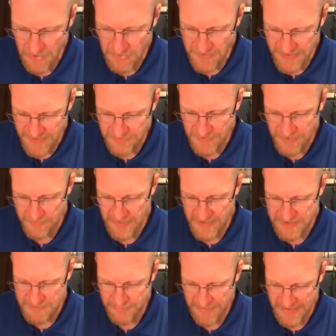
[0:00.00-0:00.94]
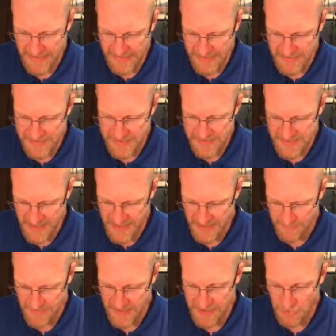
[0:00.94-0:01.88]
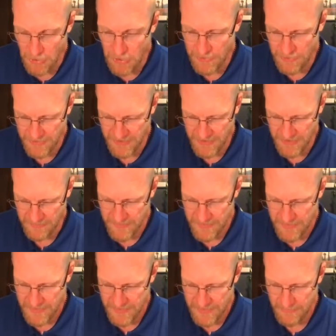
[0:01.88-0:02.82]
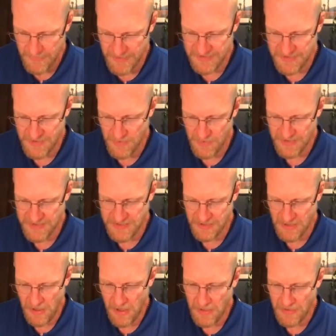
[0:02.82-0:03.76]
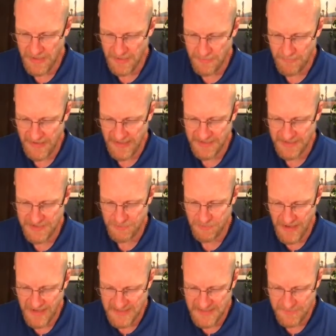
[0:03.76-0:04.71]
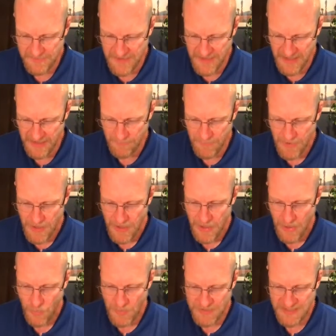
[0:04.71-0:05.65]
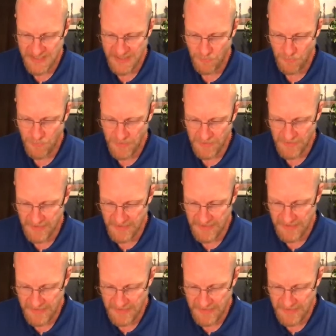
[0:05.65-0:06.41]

Gilgamesh by his name and honor him, but is going to call him by a derisive name, what he really